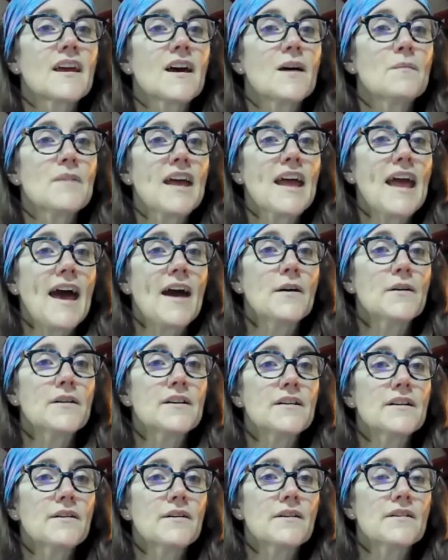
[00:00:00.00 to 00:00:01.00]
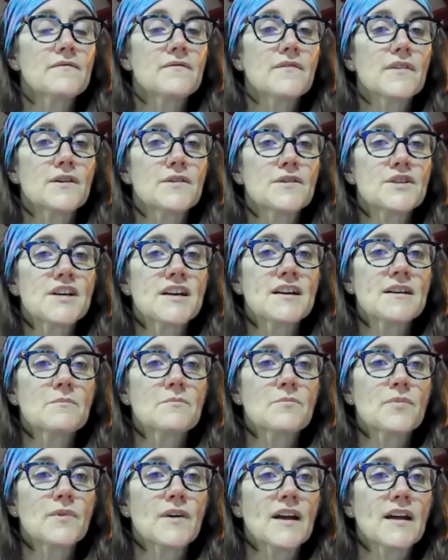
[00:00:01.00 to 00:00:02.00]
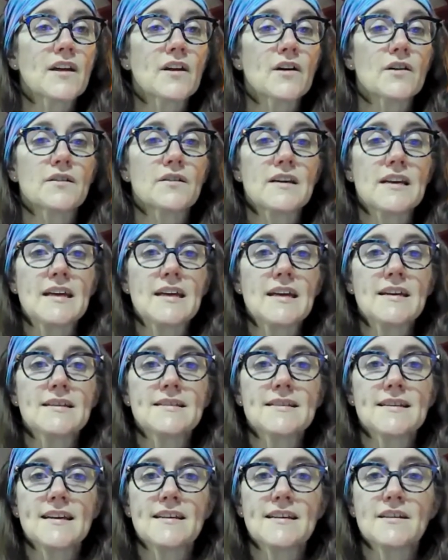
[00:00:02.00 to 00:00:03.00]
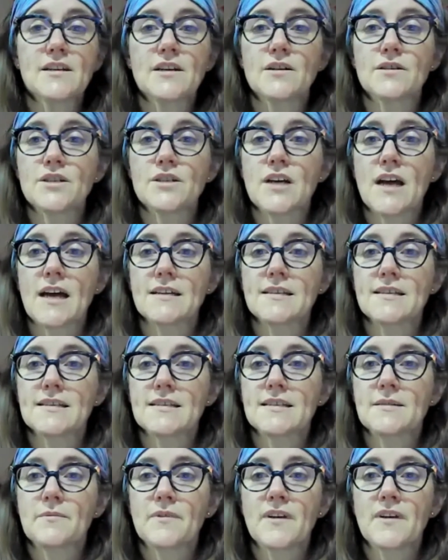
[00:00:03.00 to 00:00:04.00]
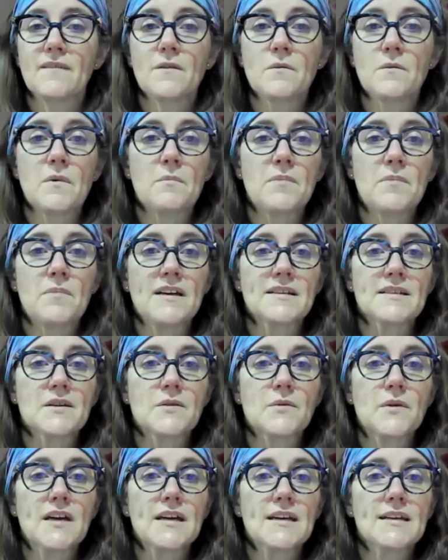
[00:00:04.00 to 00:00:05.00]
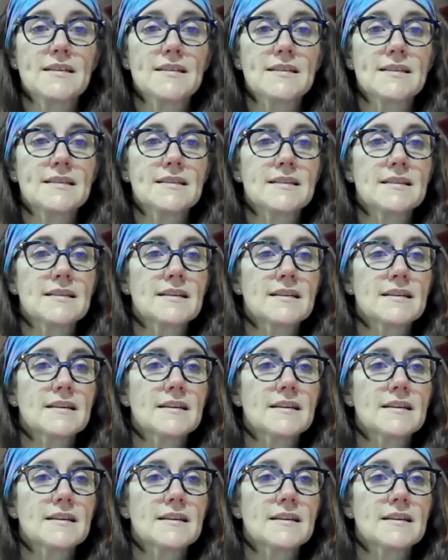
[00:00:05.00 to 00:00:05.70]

Coming out of your inversion, bring your knees into your chest, give them a big squeeze.